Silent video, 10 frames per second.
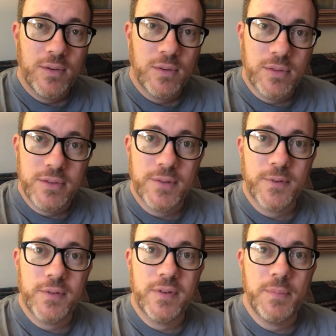the
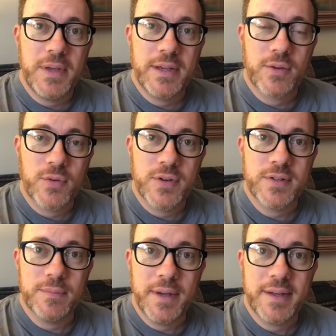difference that being a
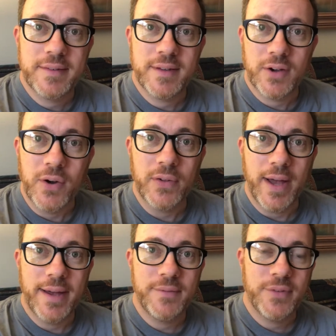Christian makes in our
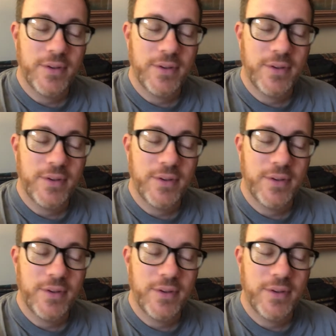lives?